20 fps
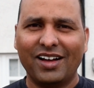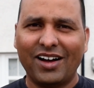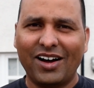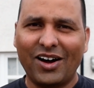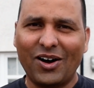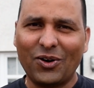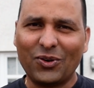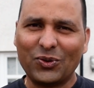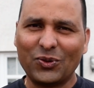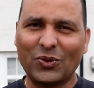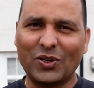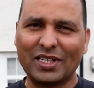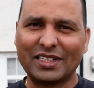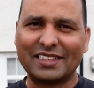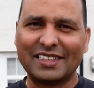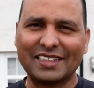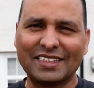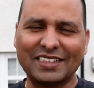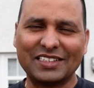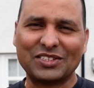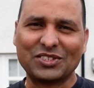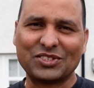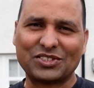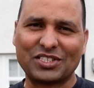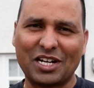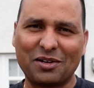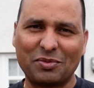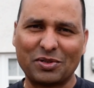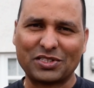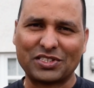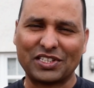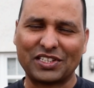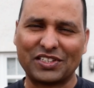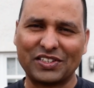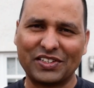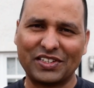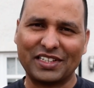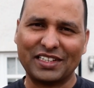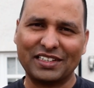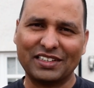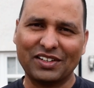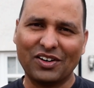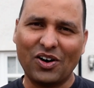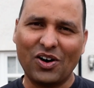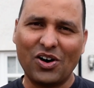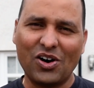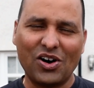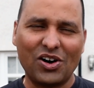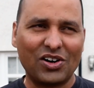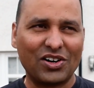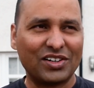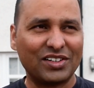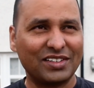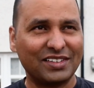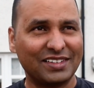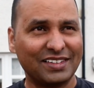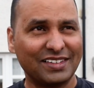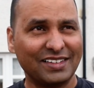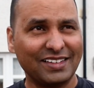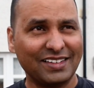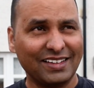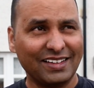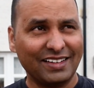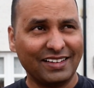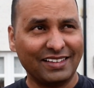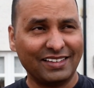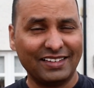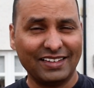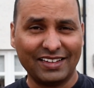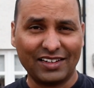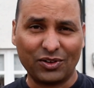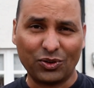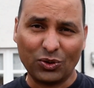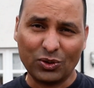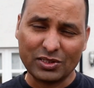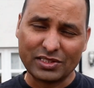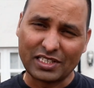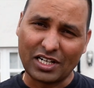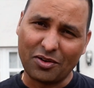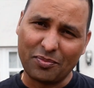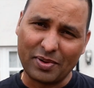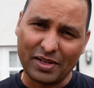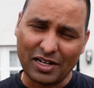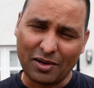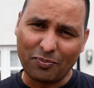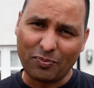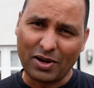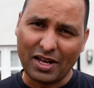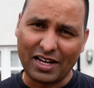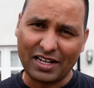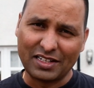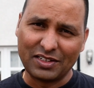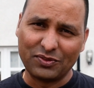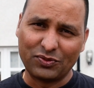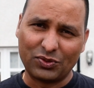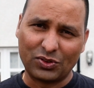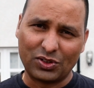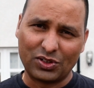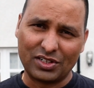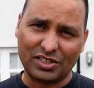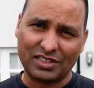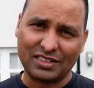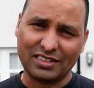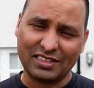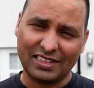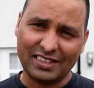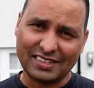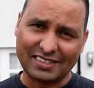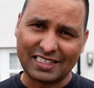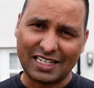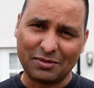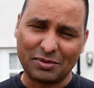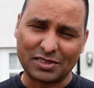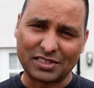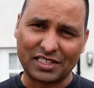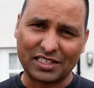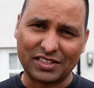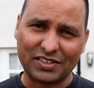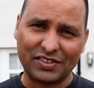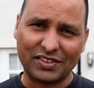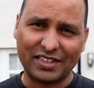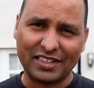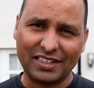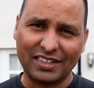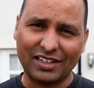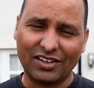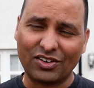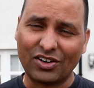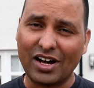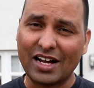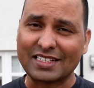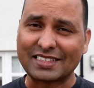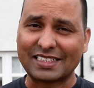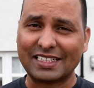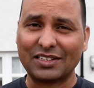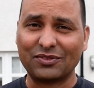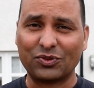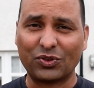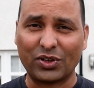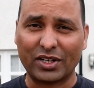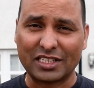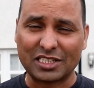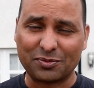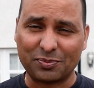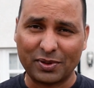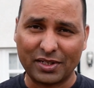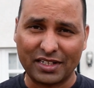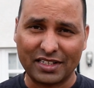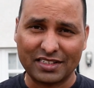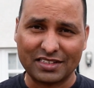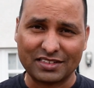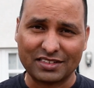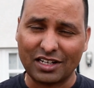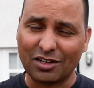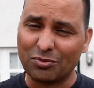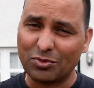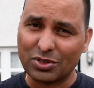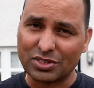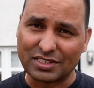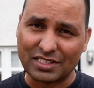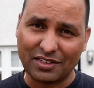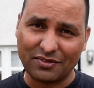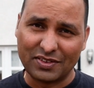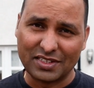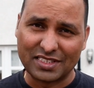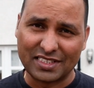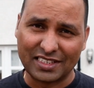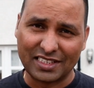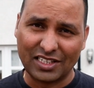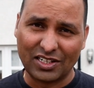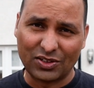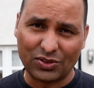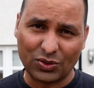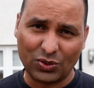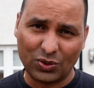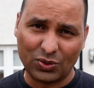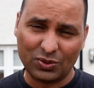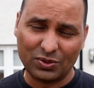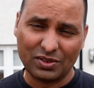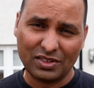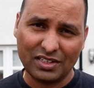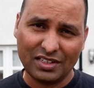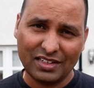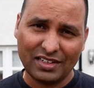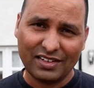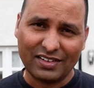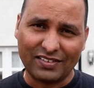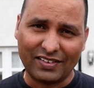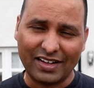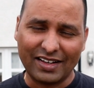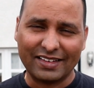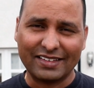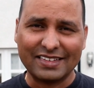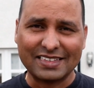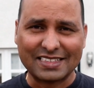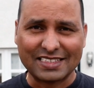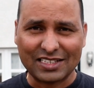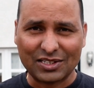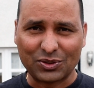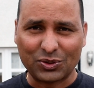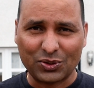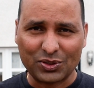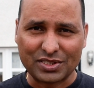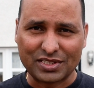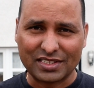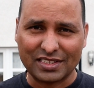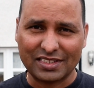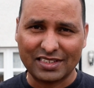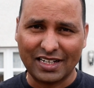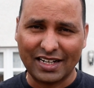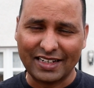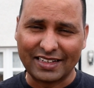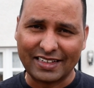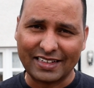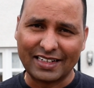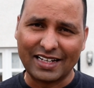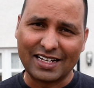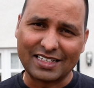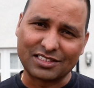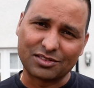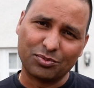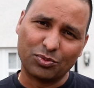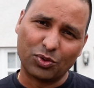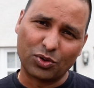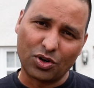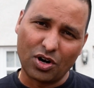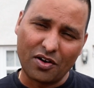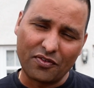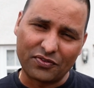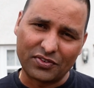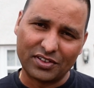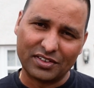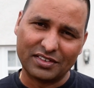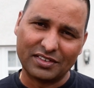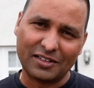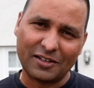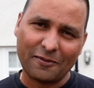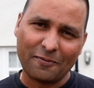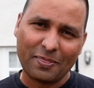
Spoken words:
how do I get into cybersecurity? Or the roles I've been applying for in cybersecurity are asking for experience, almost every single role, right? This is a question I get asked more often.